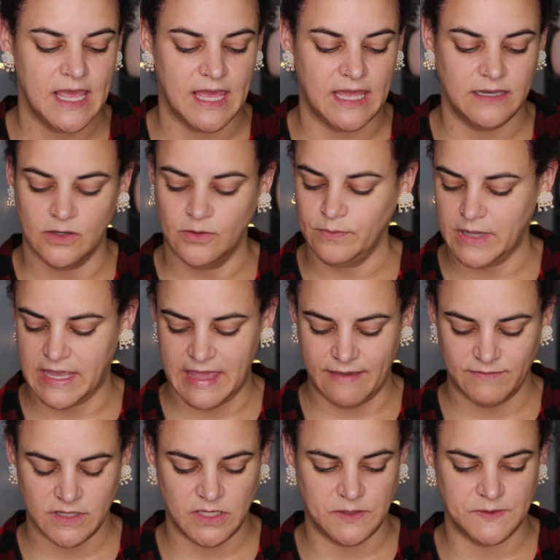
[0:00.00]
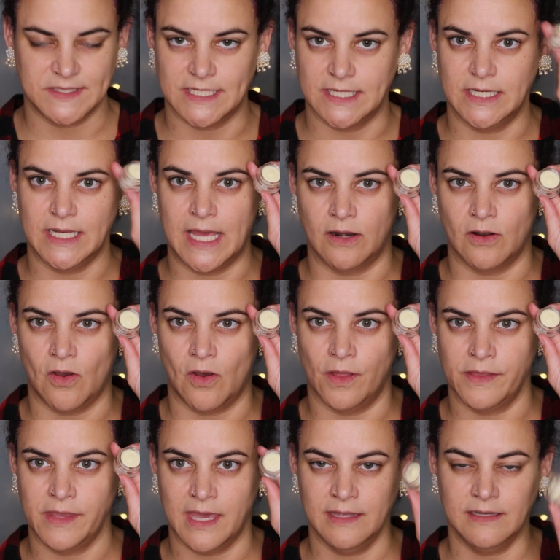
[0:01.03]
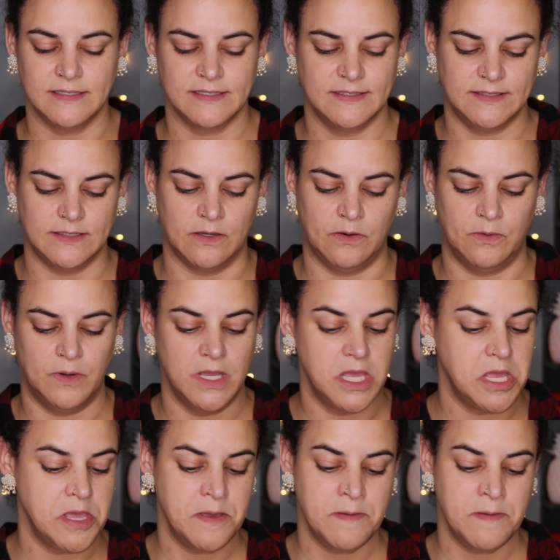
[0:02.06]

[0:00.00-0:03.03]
And nope, I haven't used it at all yet. So